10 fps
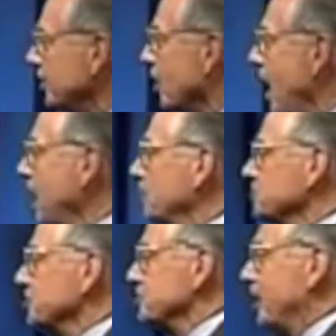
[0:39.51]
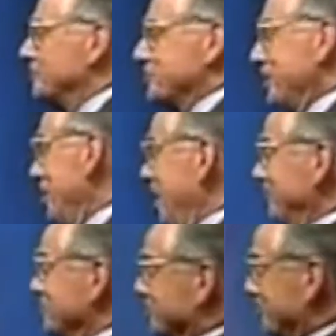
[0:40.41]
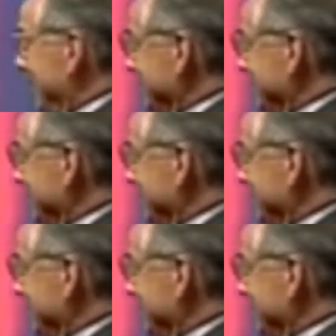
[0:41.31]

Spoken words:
crying when she saw me. She said, oh, I'm just so glad